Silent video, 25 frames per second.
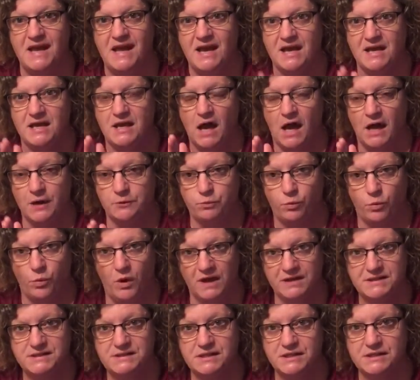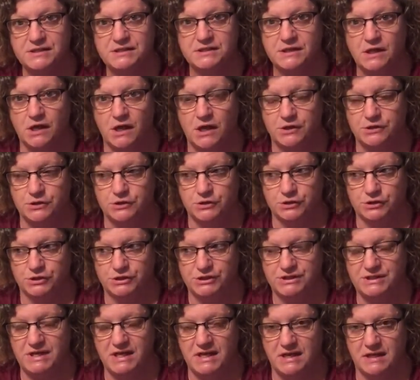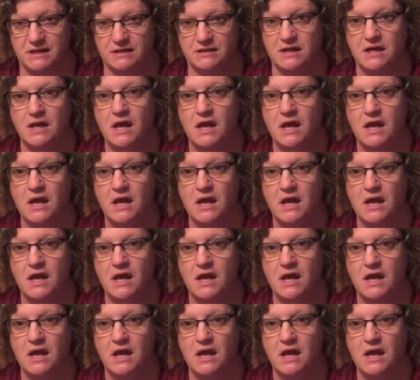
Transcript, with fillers: God wants us to understand